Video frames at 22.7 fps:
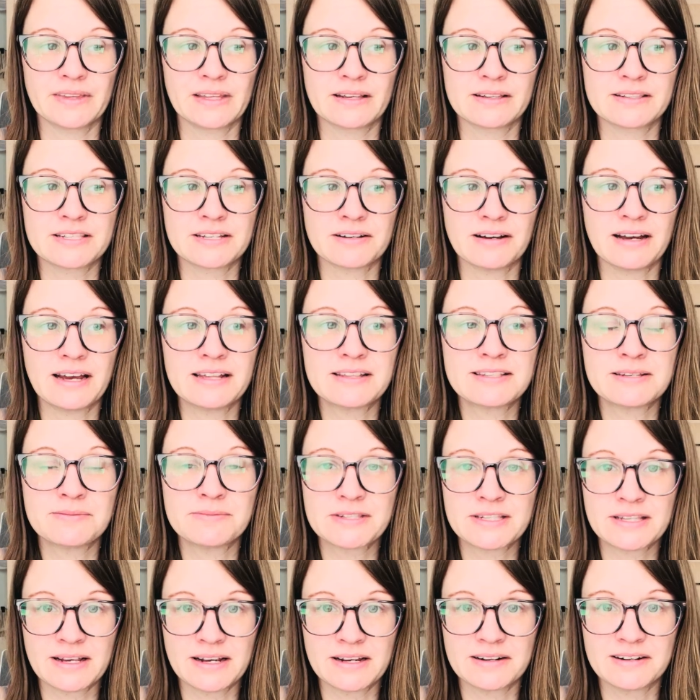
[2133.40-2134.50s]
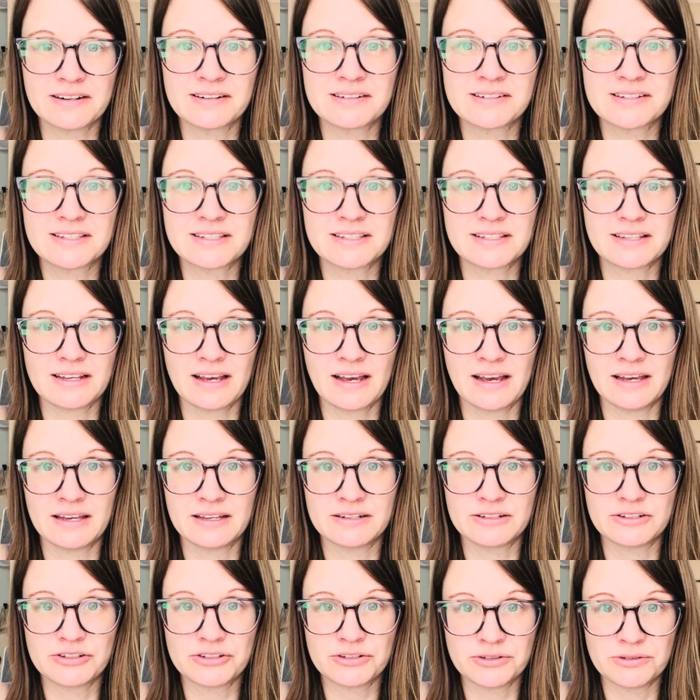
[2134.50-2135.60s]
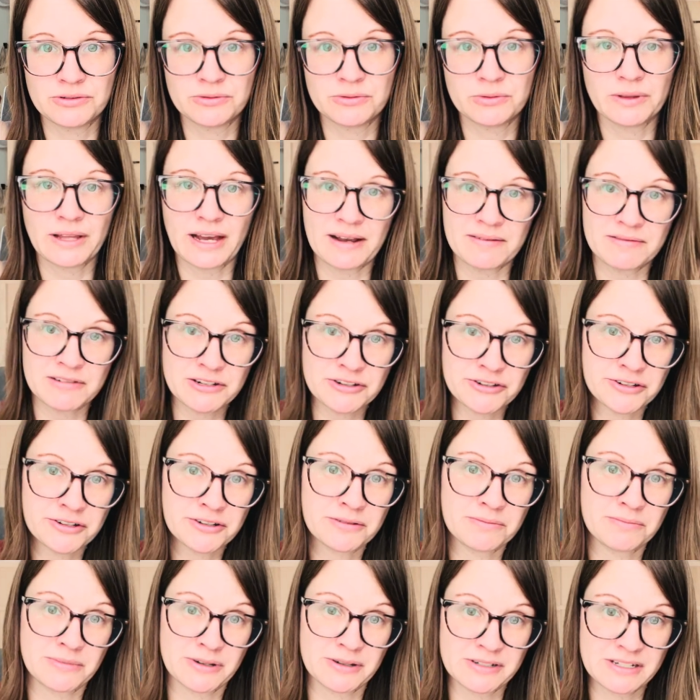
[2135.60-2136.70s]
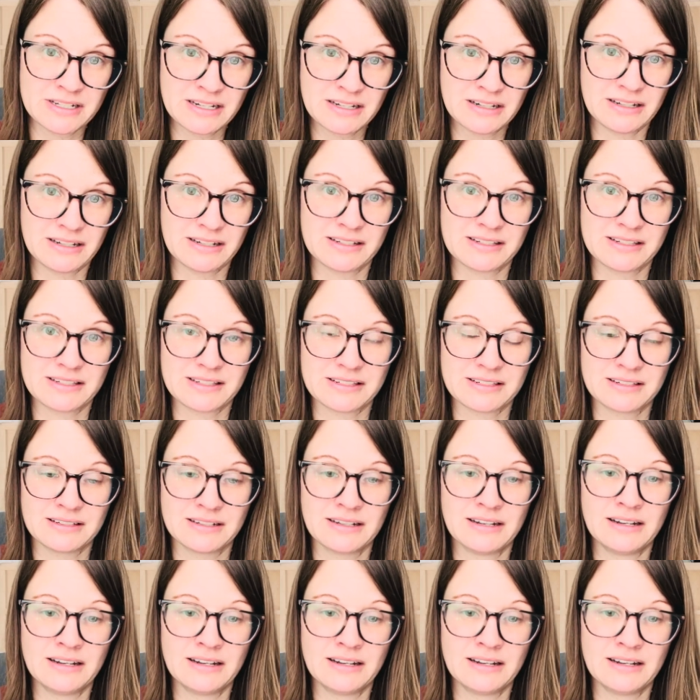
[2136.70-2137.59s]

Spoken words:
So I had some sliders and 2 lavender martinis.